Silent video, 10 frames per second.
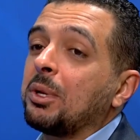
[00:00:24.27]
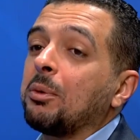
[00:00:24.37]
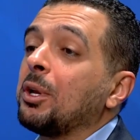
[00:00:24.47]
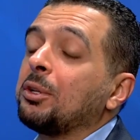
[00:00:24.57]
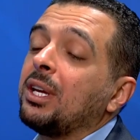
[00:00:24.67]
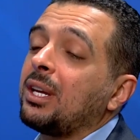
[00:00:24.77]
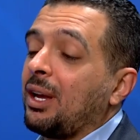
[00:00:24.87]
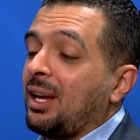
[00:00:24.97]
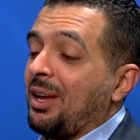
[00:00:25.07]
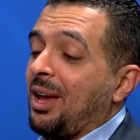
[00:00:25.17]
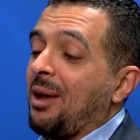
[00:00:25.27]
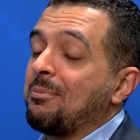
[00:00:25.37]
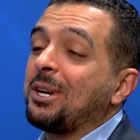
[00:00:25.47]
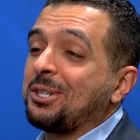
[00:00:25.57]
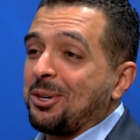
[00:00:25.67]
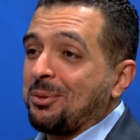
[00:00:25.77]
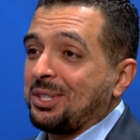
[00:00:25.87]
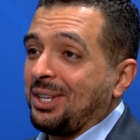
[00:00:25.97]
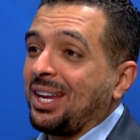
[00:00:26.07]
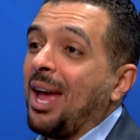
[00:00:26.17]
when you take a picture
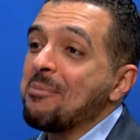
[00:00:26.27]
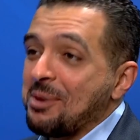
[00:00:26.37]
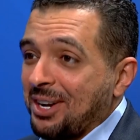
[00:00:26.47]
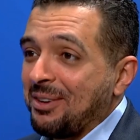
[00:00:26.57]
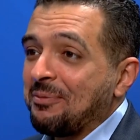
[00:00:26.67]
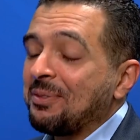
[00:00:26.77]
with a camera,